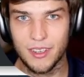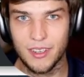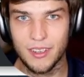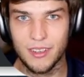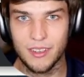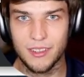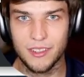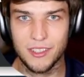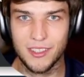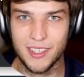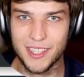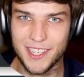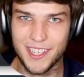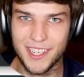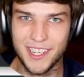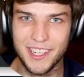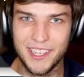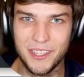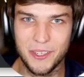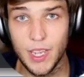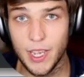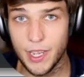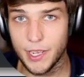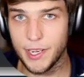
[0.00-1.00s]
So let's get
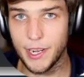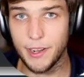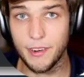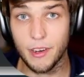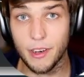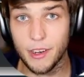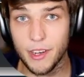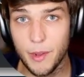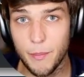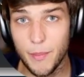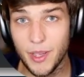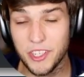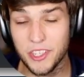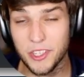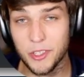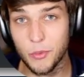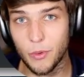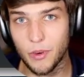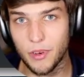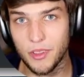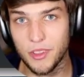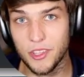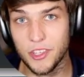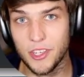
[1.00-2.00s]
into it. Now, I already mentioned
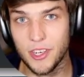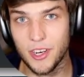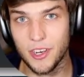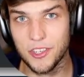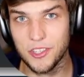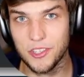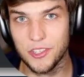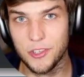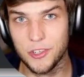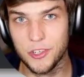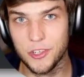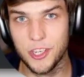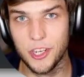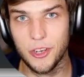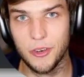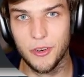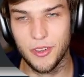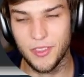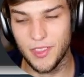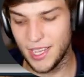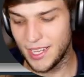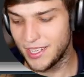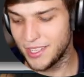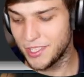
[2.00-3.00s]
one of the stars of the show,
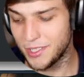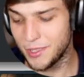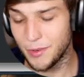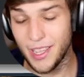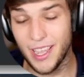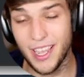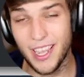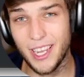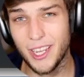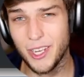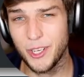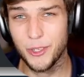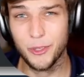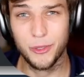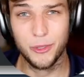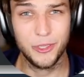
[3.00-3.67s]
and that is an age-old